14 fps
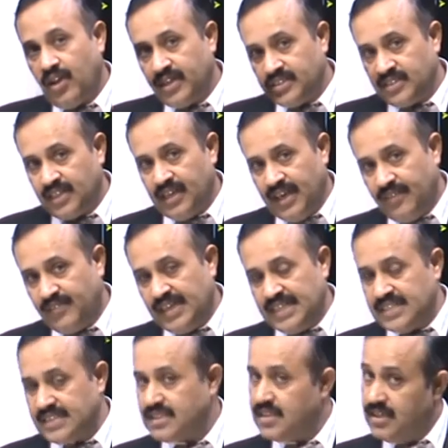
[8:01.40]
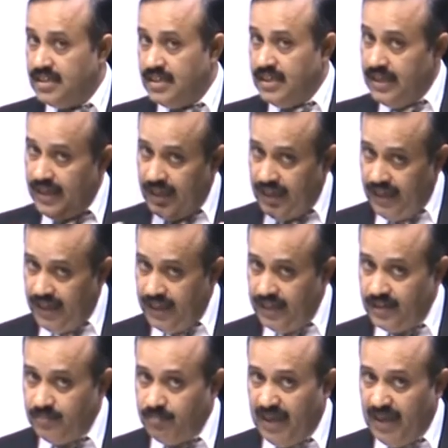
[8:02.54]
original evidence in